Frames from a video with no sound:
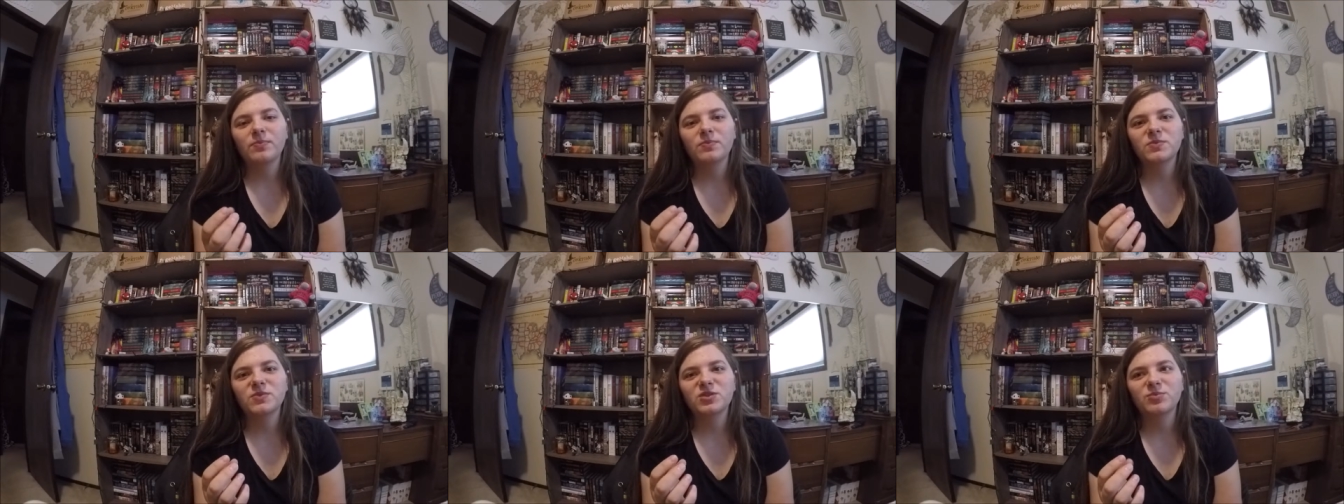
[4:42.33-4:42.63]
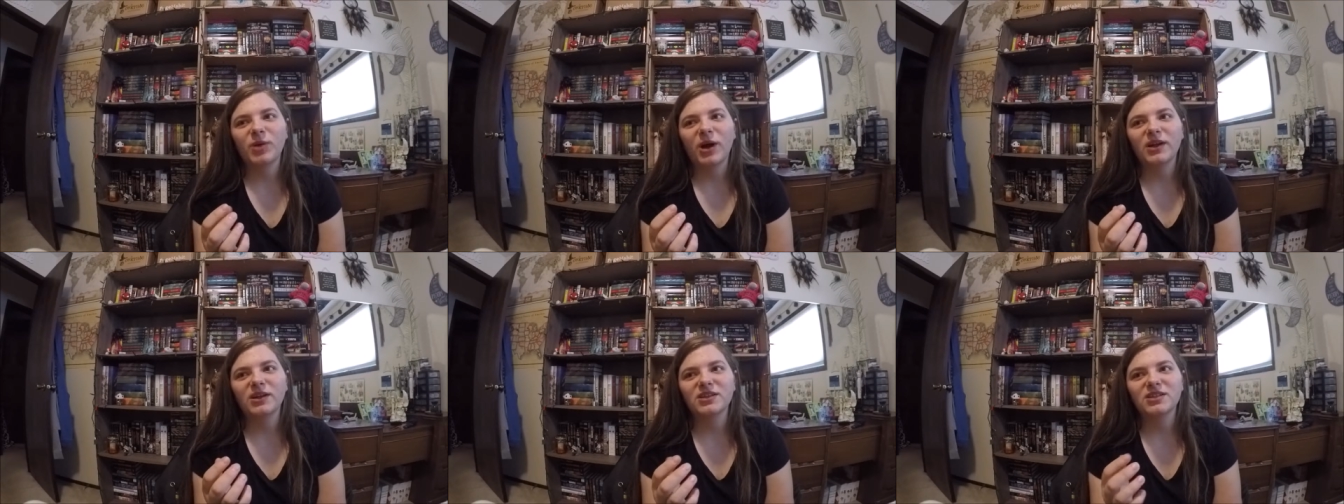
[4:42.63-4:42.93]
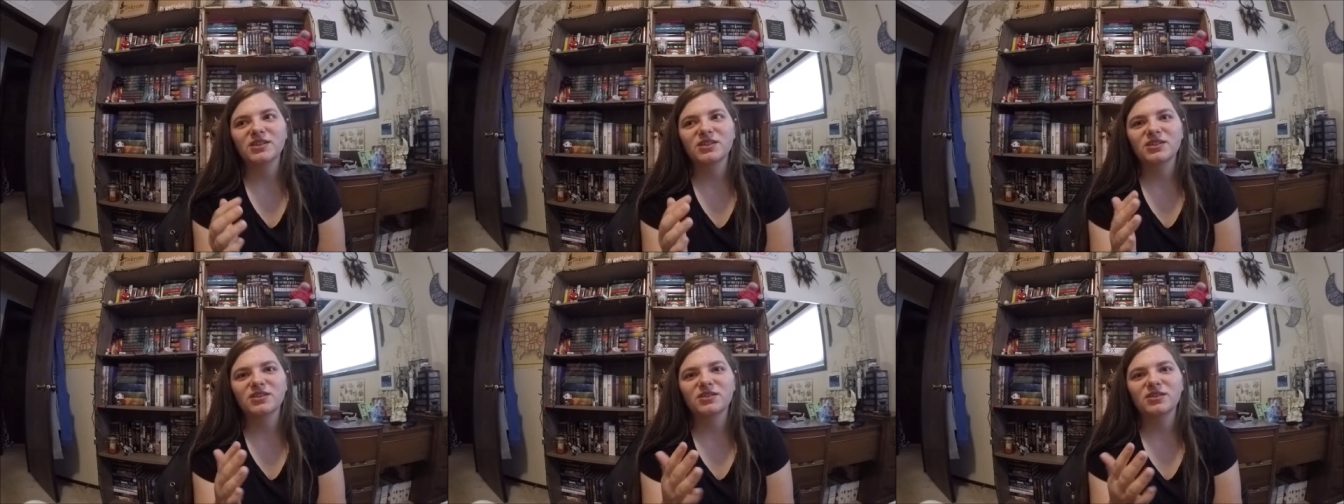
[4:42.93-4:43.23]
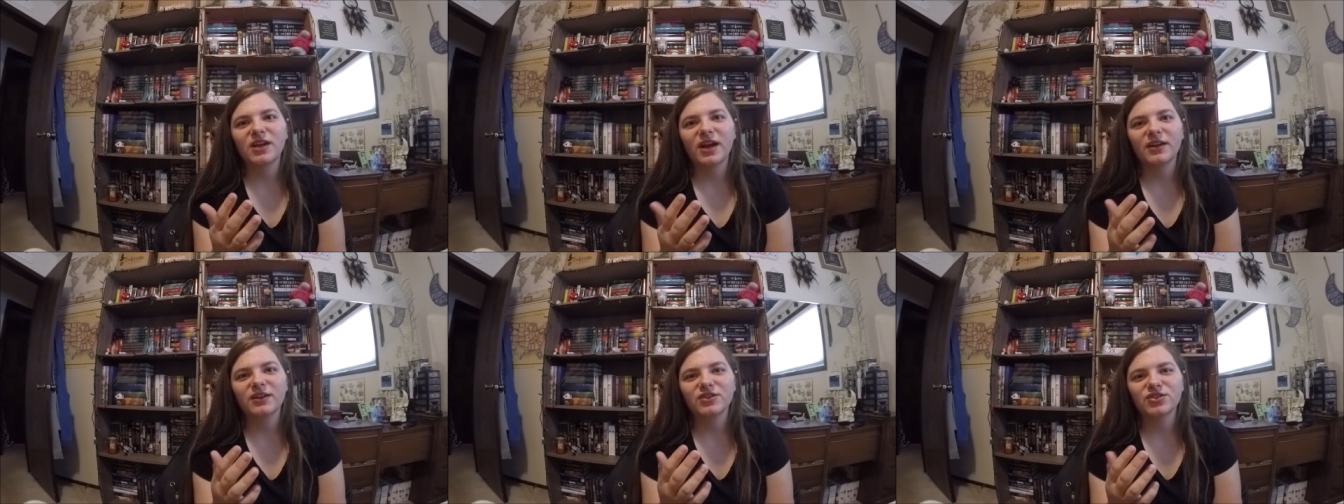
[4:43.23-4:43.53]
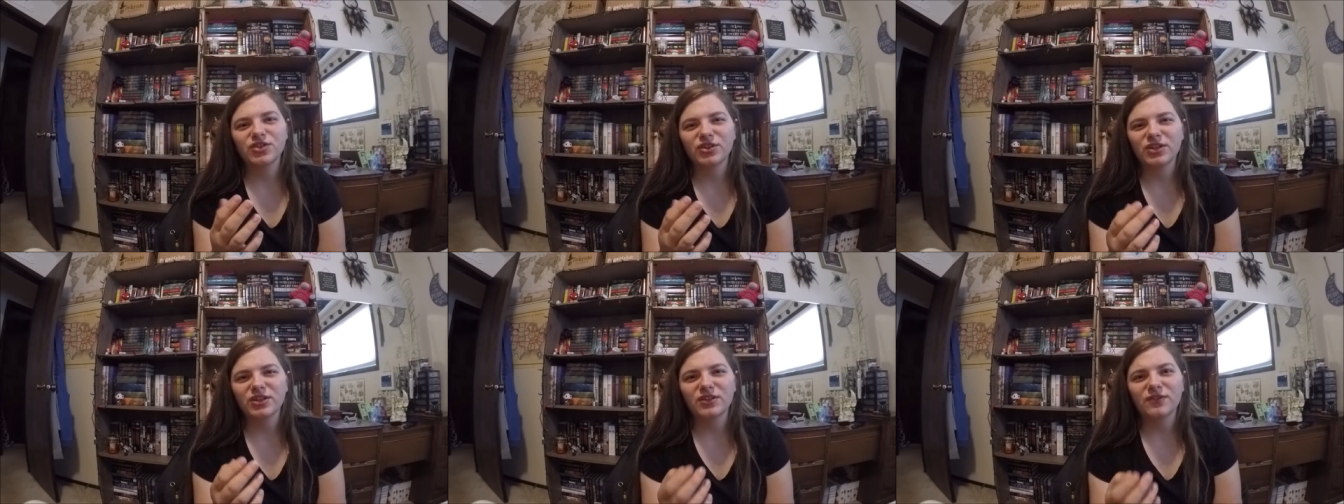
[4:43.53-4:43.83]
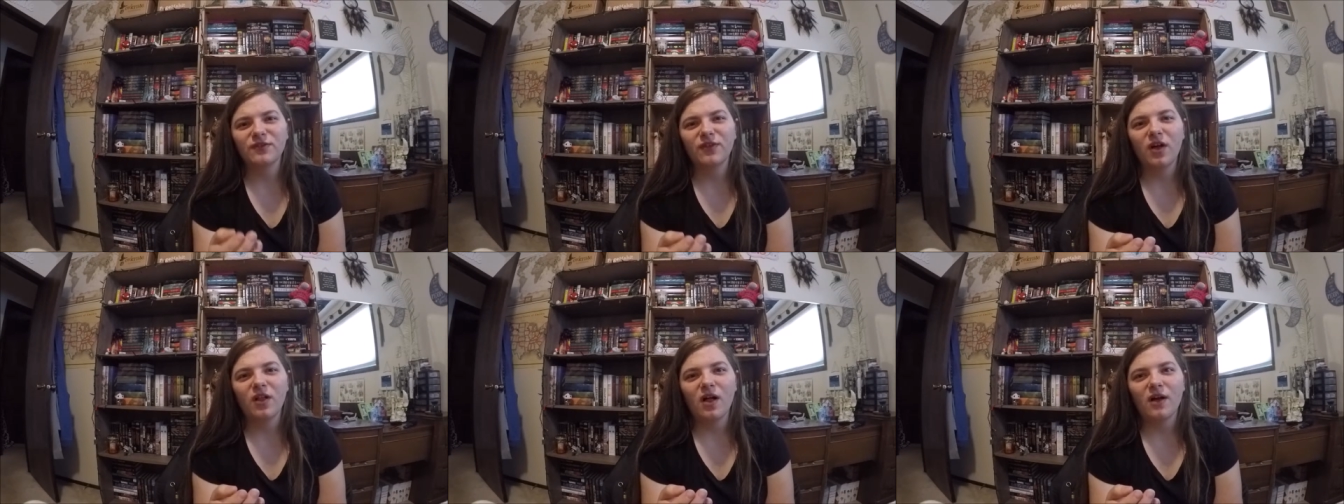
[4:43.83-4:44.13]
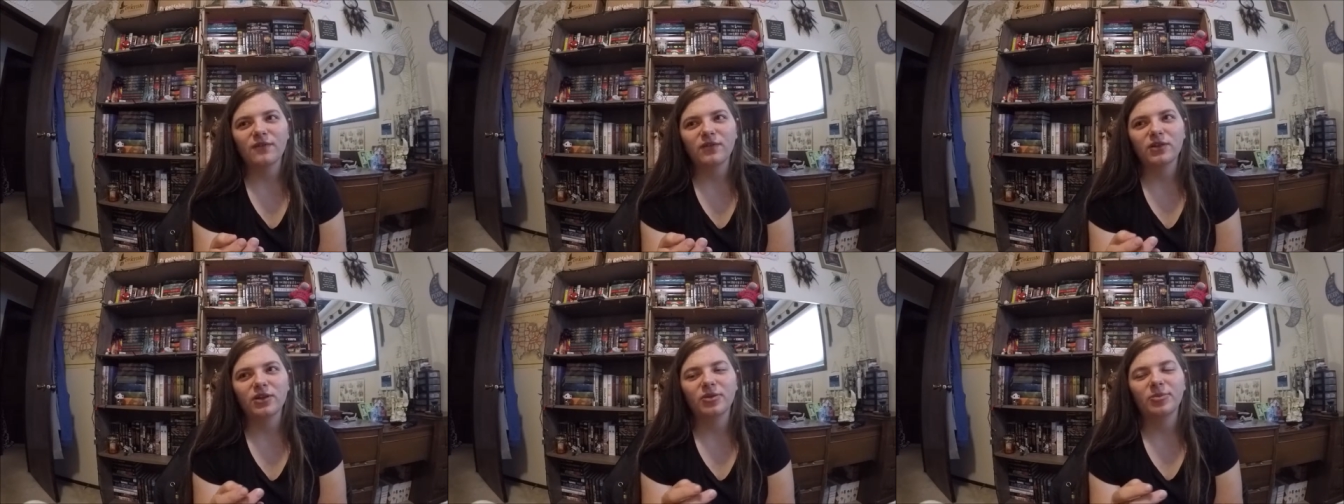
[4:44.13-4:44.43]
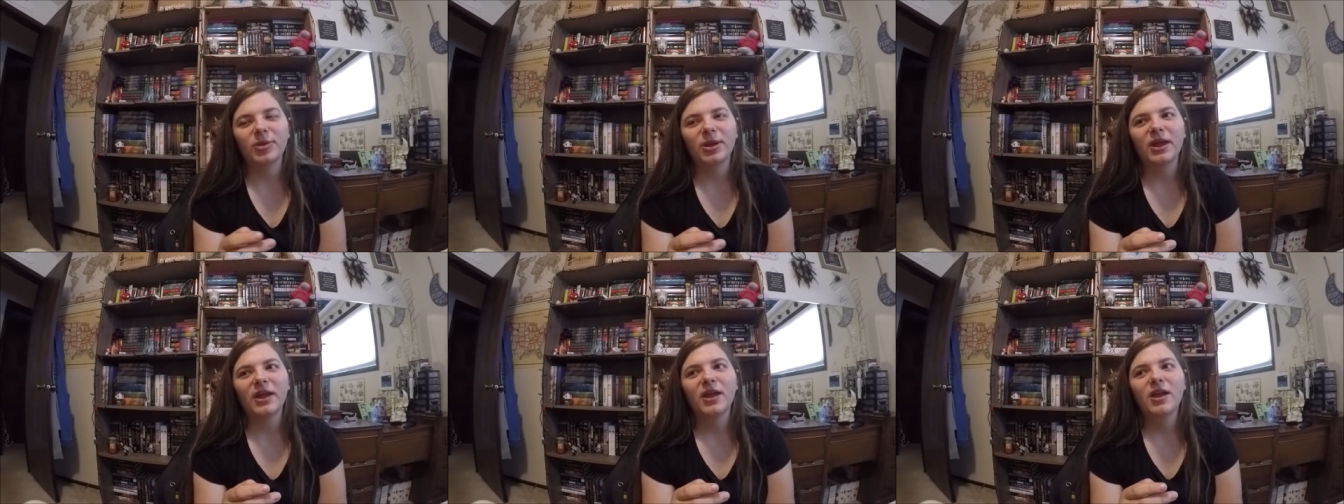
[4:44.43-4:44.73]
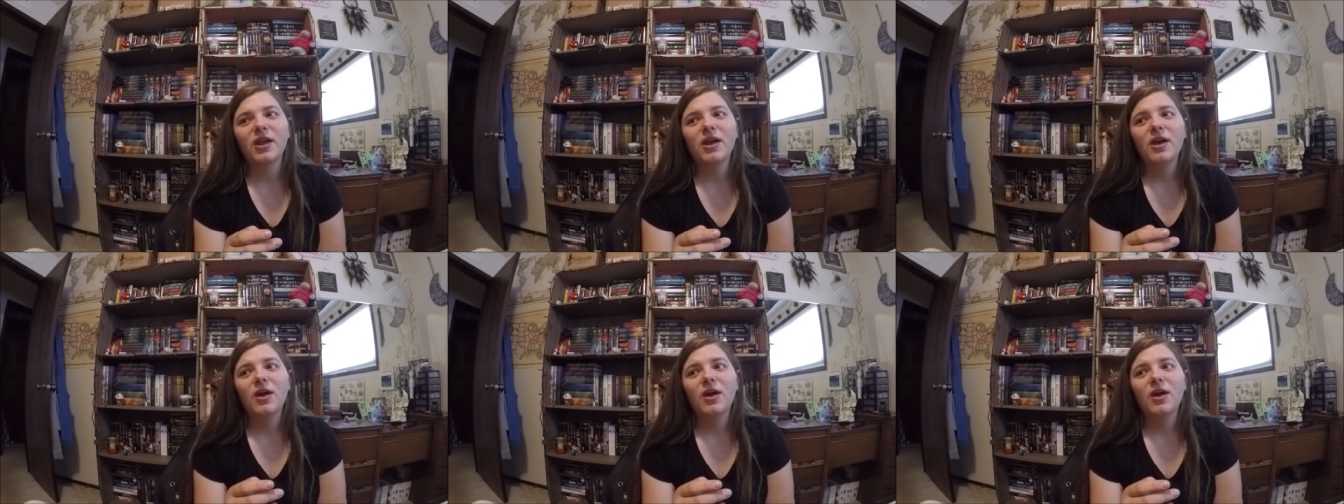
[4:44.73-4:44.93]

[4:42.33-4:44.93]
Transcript: spine is kind of starting to fall off a little bit,